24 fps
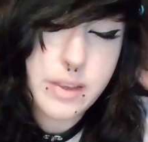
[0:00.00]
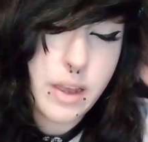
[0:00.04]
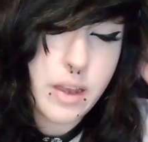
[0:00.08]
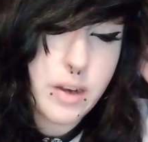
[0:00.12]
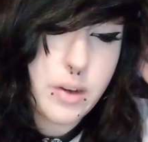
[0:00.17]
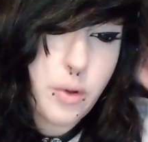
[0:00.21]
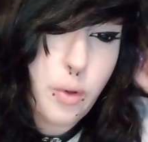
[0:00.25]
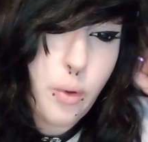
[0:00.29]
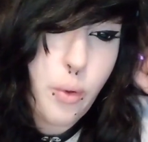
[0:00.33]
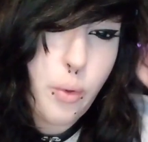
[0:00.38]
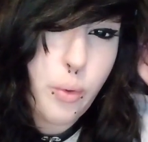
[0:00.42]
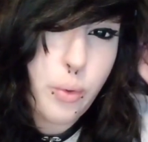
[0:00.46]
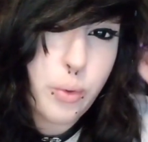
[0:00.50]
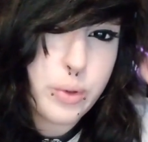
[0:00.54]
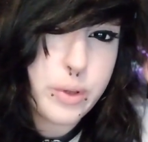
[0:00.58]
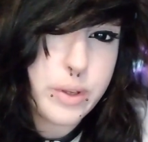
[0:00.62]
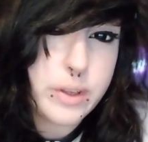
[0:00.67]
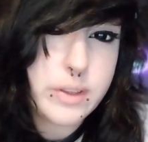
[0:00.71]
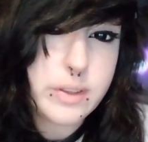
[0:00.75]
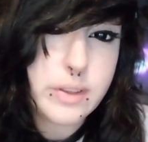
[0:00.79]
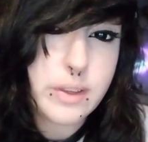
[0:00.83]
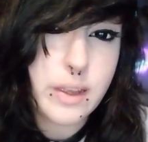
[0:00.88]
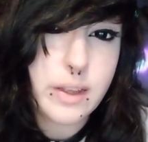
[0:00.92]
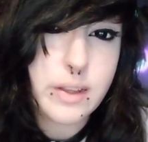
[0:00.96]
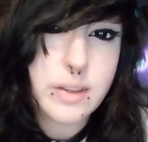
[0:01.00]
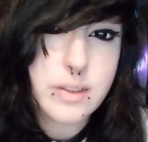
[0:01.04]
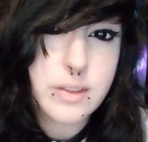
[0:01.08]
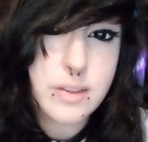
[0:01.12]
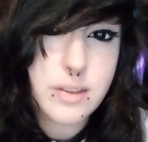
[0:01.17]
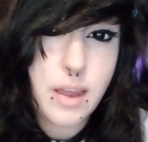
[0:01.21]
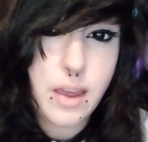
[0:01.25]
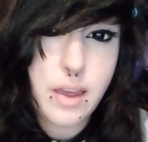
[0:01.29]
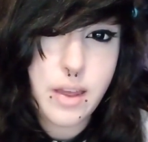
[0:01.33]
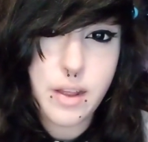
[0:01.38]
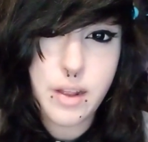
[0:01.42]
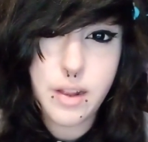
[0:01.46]

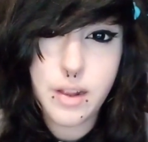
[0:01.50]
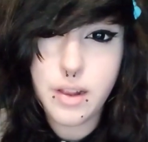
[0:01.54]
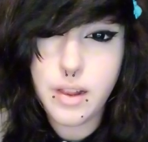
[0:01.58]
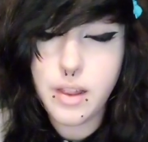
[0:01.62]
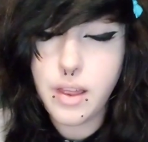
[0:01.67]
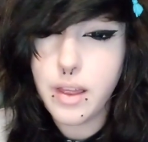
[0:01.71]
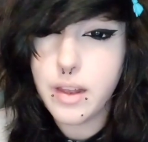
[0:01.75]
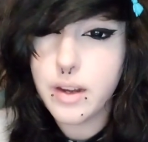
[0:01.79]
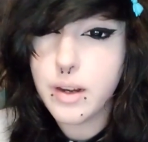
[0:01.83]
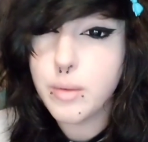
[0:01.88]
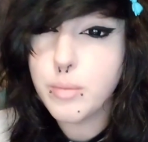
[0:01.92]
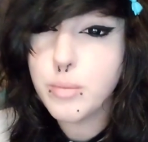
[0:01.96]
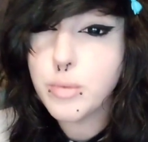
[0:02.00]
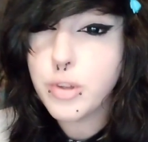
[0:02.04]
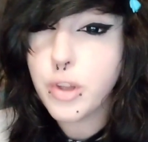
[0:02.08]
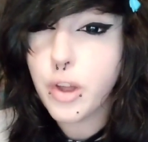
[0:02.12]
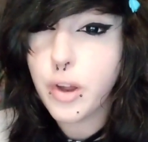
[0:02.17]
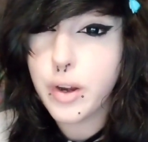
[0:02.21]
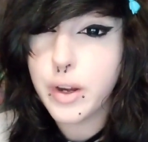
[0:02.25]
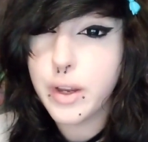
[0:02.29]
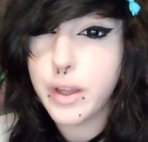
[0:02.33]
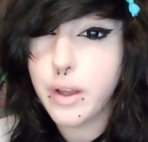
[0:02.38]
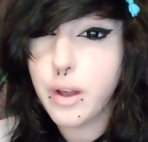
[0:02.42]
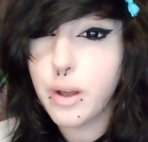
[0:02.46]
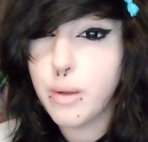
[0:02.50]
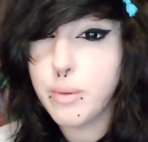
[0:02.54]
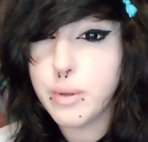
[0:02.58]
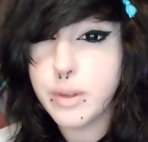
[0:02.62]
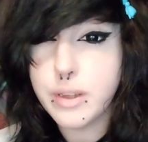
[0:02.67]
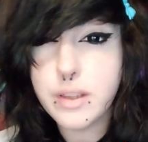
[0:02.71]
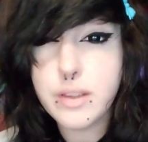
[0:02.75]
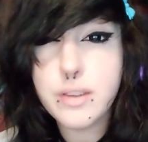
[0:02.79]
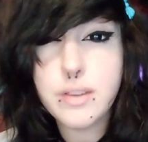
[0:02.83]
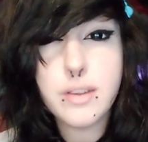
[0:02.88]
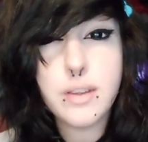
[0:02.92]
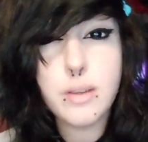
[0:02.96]
and I'm sorry y'all, but
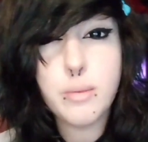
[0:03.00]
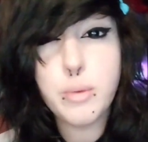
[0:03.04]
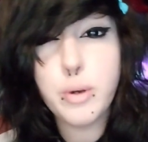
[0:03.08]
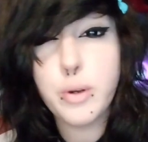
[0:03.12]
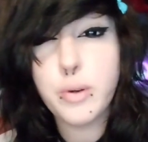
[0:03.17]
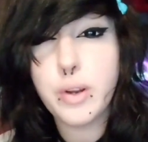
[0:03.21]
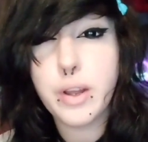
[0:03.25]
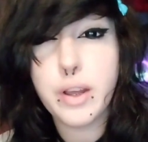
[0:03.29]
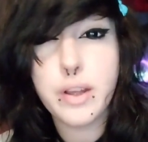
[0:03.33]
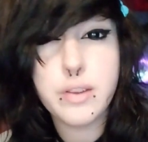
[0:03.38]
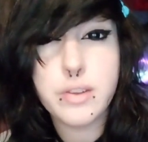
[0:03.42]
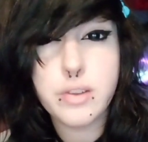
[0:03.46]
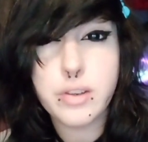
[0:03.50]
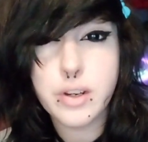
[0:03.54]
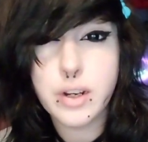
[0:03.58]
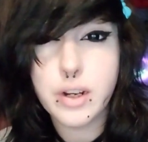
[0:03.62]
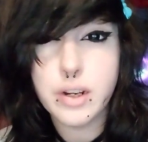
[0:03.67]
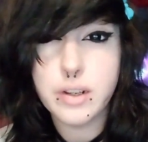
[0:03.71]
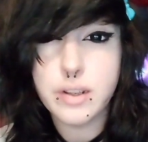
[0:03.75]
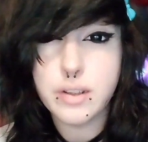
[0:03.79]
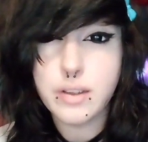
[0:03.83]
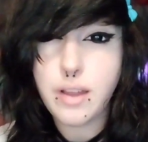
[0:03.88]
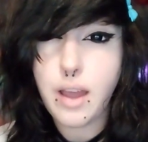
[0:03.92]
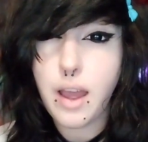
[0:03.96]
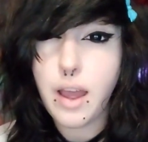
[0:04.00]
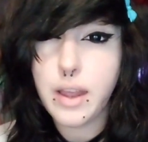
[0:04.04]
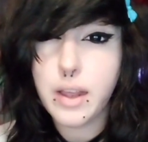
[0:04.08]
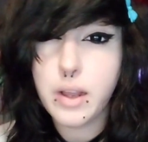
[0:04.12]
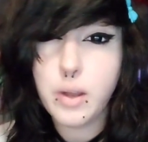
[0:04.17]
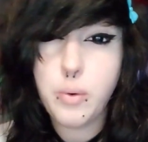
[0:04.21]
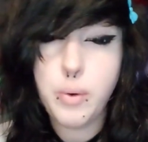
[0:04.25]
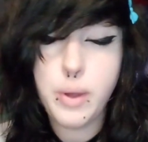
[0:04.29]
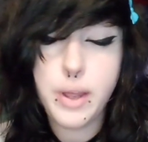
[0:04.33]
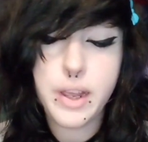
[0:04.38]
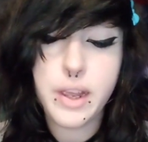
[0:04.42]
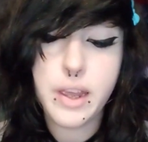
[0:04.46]
these emo nights are gonna die
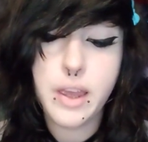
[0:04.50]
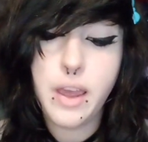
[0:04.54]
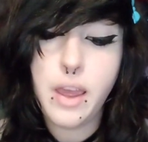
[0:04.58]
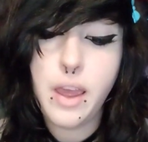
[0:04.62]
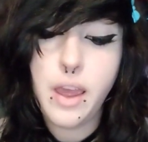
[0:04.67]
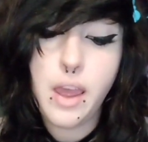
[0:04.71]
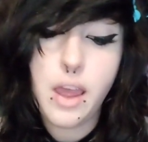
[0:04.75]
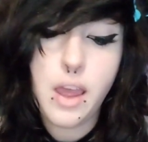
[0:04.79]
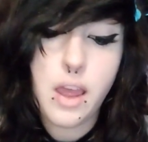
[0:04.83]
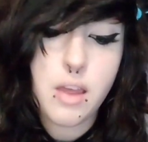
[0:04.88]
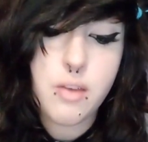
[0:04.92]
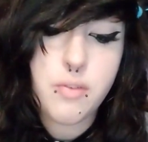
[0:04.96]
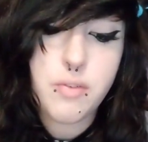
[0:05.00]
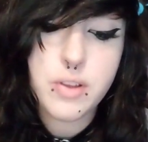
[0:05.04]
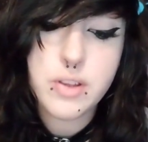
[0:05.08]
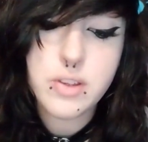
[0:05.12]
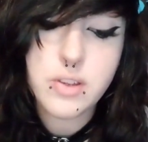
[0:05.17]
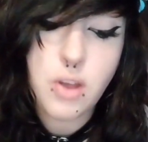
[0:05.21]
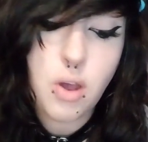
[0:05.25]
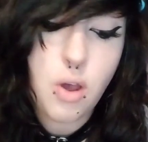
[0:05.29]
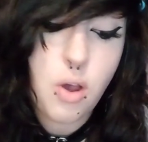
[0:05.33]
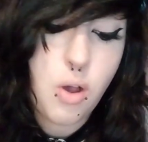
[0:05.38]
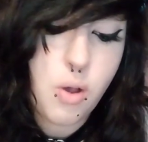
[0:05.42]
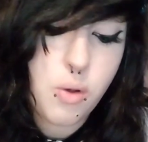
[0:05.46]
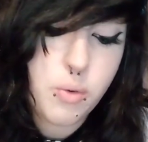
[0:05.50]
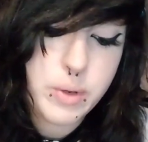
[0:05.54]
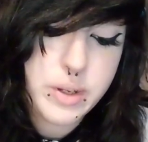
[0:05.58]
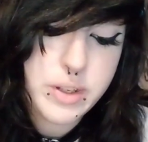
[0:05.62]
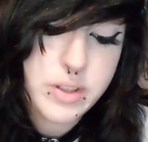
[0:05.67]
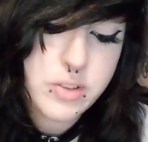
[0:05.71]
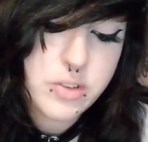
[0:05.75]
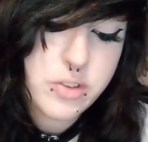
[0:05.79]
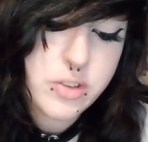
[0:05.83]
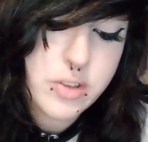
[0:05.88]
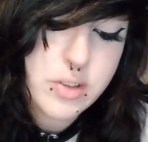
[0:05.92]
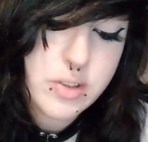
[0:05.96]
quick if it's
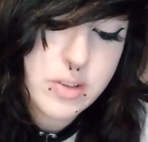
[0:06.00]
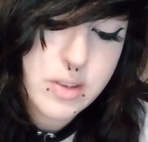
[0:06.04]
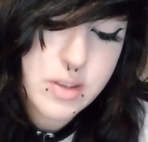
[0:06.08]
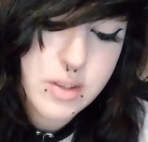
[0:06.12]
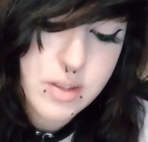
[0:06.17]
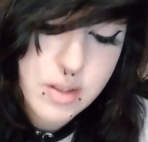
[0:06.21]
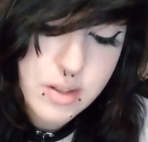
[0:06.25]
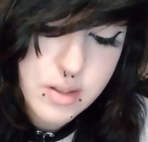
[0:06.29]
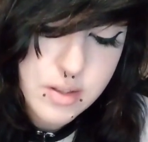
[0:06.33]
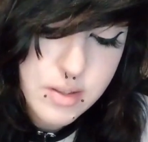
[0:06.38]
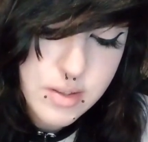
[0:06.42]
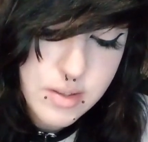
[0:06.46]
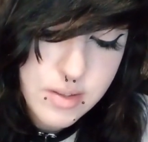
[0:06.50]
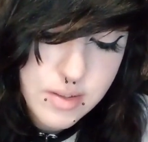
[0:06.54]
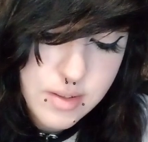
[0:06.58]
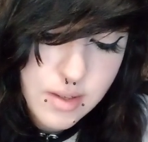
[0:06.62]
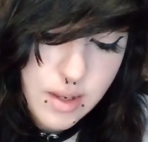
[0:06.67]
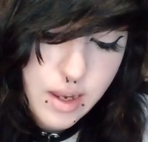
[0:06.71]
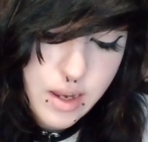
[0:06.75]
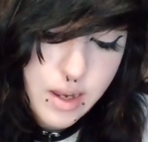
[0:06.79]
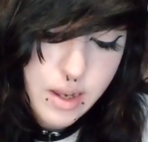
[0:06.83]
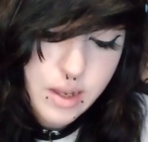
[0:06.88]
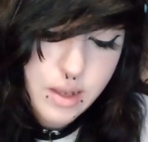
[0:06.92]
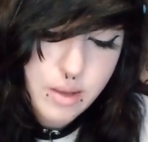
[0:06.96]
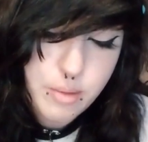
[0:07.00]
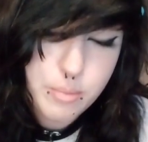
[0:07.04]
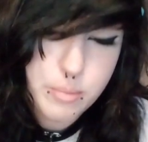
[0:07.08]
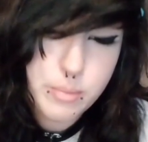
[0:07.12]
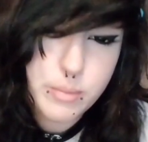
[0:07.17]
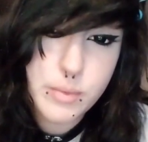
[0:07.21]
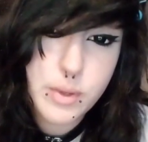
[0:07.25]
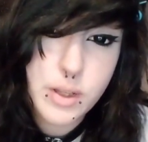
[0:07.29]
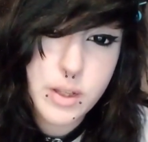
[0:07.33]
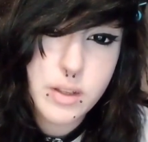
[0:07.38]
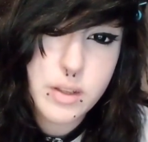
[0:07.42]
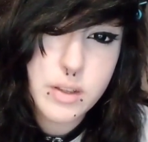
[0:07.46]
always just the
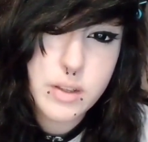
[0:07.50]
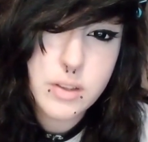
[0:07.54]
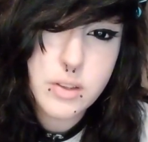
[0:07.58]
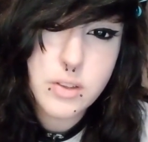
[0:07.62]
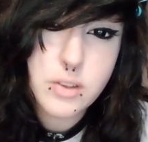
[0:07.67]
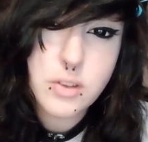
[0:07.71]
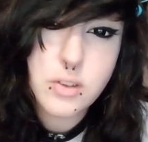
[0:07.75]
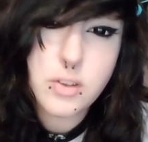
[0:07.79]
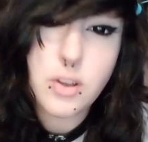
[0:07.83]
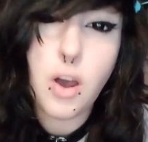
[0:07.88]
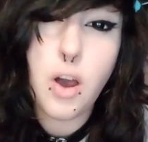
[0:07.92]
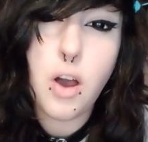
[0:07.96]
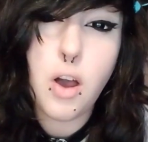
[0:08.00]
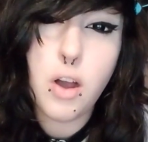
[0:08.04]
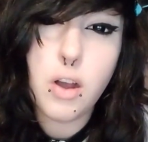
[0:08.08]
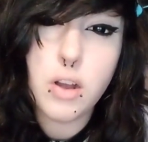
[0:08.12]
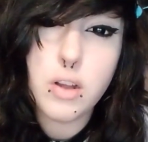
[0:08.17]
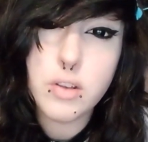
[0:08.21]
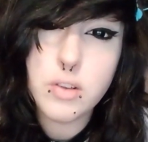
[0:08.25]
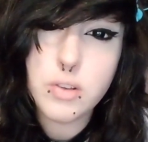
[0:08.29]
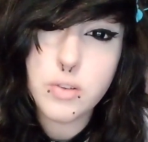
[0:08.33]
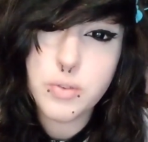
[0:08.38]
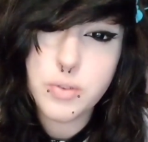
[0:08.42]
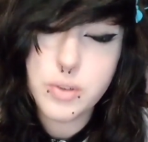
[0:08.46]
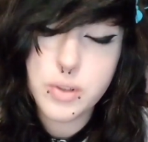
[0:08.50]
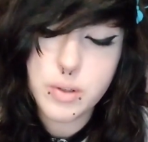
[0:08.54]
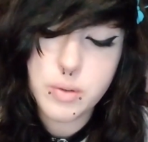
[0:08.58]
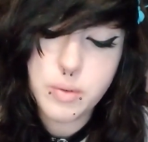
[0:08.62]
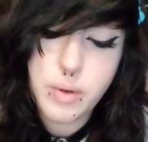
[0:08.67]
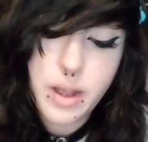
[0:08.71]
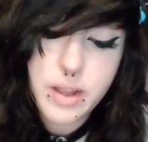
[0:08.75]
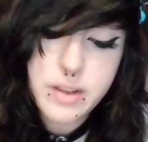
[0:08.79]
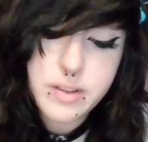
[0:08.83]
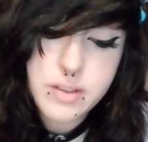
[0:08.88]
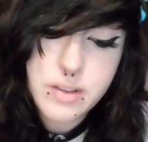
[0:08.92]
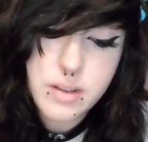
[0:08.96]
same songs for the
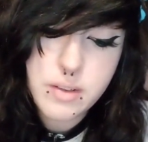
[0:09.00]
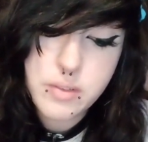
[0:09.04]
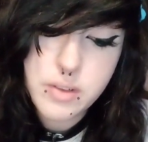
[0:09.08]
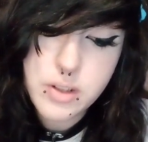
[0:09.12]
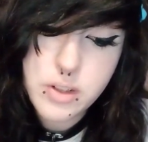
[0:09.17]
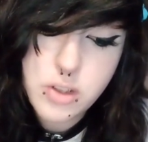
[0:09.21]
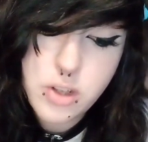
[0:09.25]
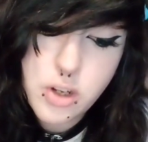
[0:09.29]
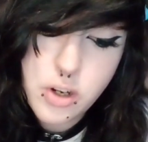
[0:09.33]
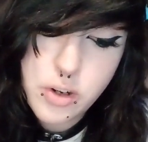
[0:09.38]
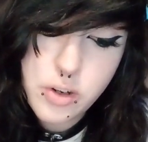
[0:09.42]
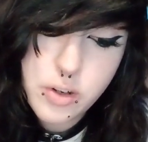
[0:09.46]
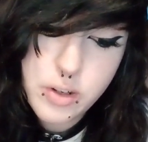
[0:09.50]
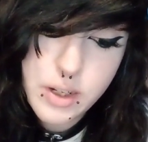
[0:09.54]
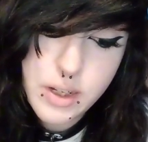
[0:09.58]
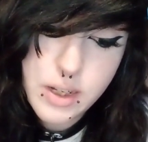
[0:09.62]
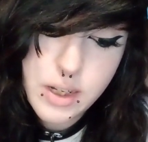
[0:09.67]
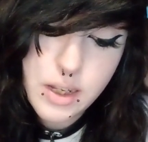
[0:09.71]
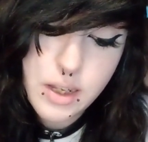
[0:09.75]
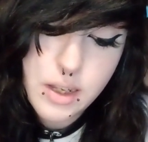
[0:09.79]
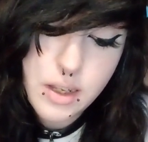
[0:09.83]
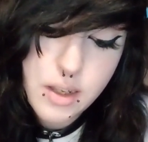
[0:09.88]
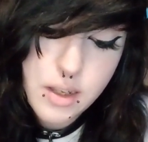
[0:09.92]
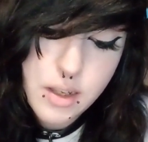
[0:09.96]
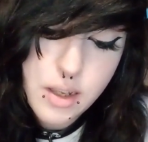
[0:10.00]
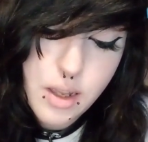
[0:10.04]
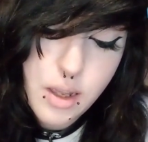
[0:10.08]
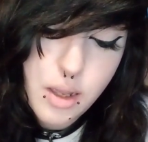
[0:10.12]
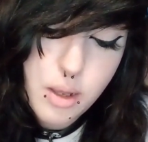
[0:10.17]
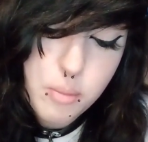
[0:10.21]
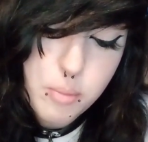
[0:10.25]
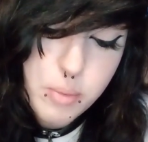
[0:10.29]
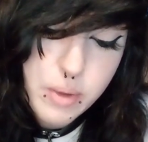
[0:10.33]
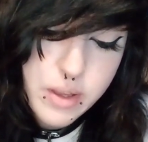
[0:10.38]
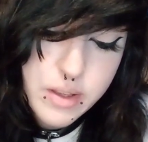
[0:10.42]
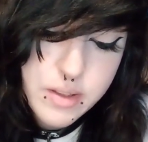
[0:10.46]
rest of eternity,
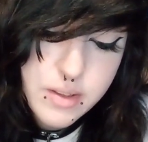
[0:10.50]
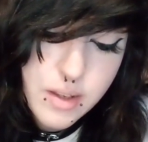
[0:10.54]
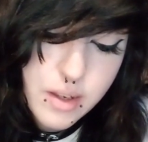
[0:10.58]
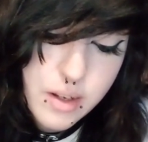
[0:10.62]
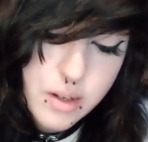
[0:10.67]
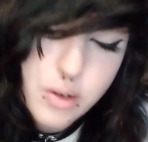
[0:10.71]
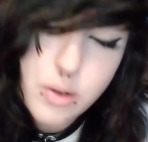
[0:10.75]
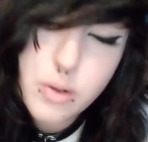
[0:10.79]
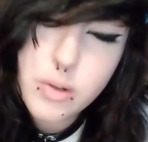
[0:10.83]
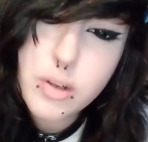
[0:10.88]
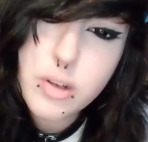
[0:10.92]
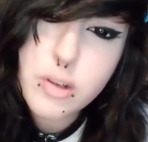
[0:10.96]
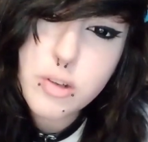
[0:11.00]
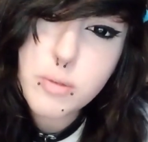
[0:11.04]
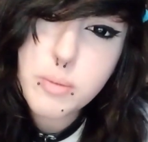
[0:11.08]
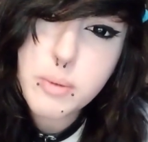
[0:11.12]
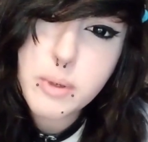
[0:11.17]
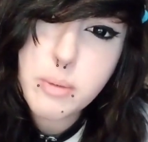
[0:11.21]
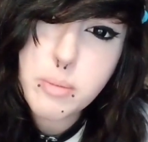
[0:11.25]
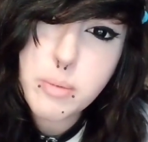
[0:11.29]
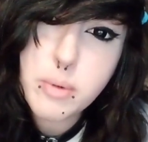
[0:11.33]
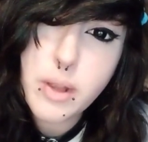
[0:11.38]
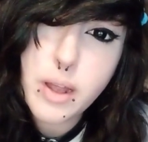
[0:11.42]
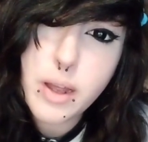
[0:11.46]
because I know there's people